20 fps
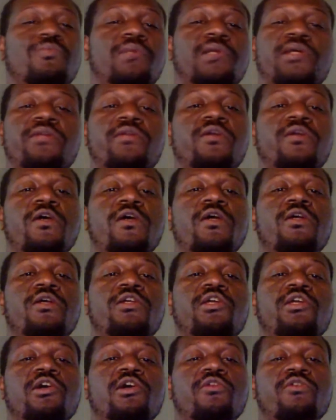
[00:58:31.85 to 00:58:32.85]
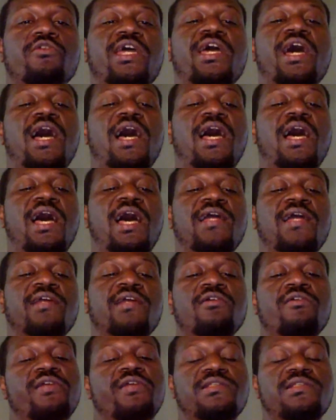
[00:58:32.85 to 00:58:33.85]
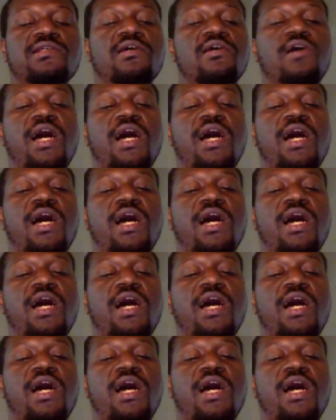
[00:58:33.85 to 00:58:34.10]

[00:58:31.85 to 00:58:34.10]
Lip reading: But I can already tell,